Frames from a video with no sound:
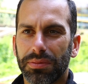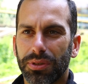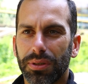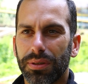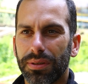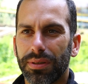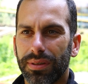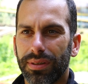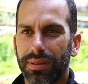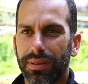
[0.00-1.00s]
So
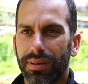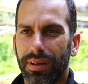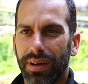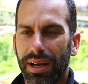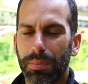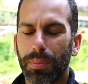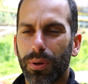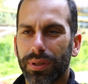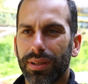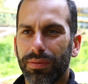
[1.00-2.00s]
really
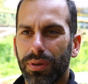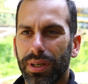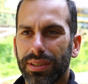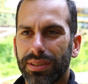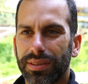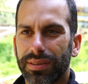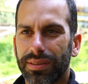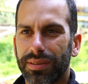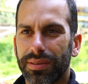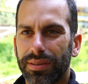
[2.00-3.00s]
important for us.
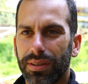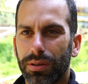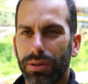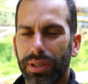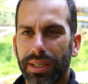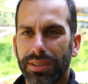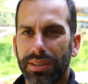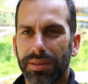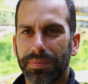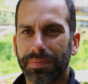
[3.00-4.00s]
Good test.